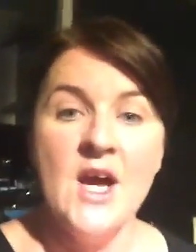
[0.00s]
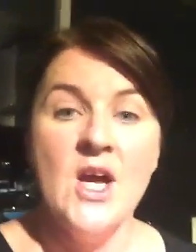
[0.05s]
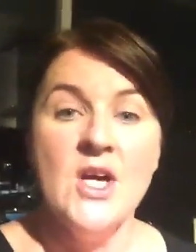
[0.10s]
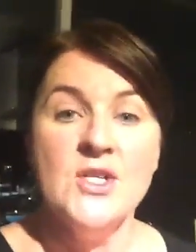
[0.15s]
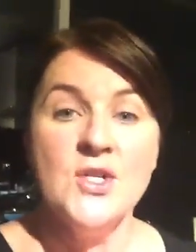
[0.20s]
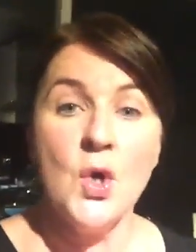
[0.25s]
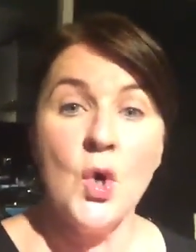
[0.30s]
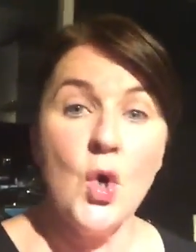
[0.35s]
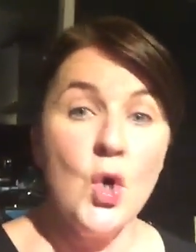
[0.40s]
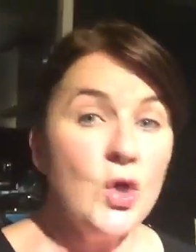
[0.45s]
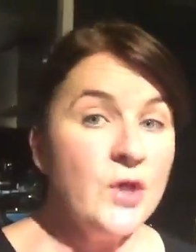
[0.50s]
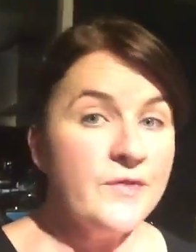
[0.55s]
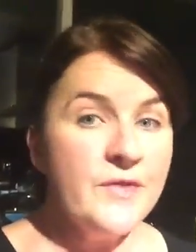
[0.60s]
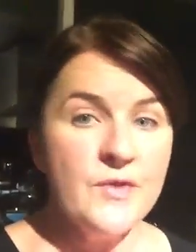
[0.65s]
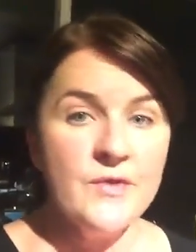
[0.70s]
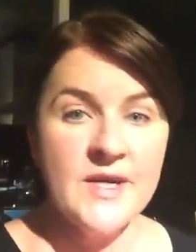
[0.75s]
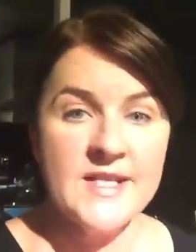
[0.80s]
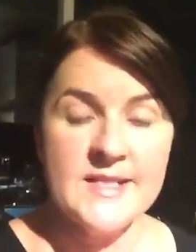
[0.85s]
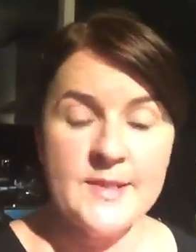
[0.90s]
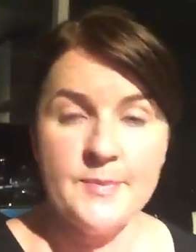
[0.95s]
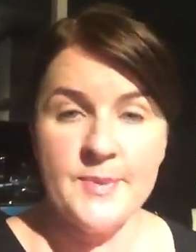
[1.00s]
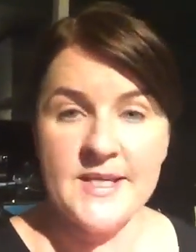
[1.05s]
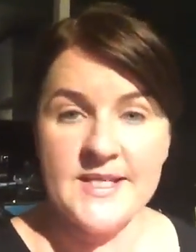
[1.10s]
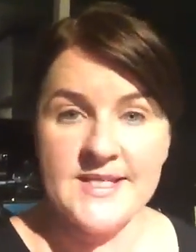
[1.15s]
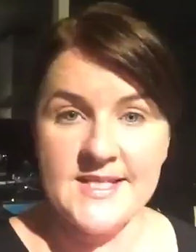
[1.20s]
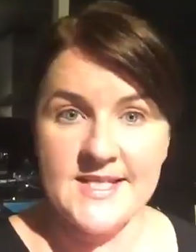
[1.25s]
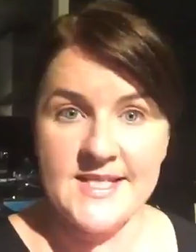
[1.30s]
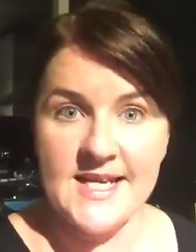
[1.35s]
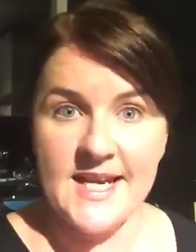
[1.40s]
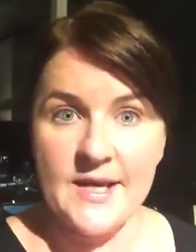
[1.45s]
So all of the recipes
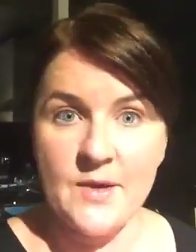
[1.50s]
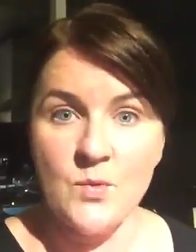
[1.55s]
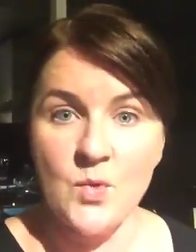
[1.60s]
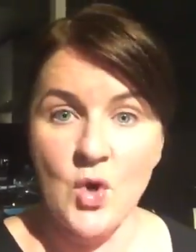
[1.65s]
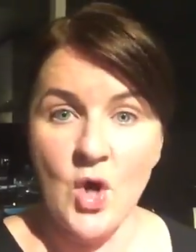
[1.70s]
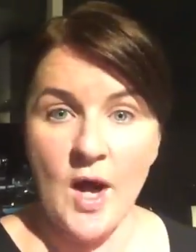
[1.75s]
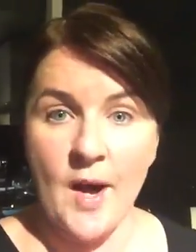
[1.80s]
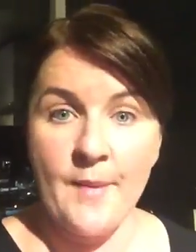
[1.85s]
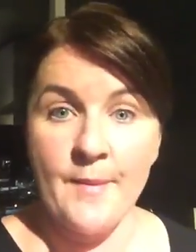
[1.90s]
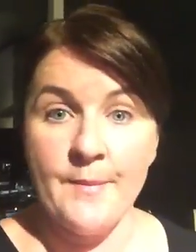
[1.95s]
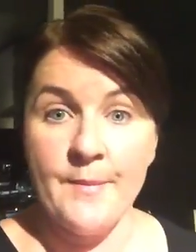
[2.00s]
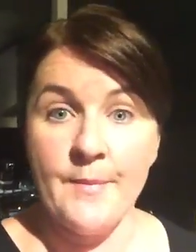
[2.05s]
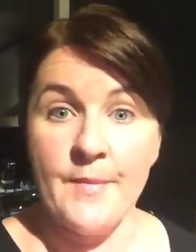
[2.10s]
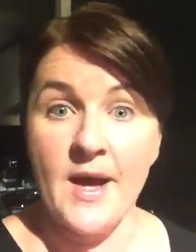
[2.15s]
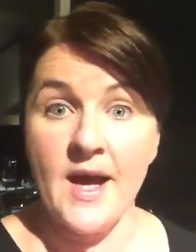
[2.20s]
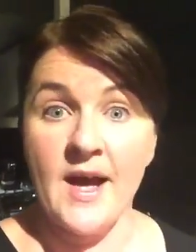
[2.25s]
to date will come.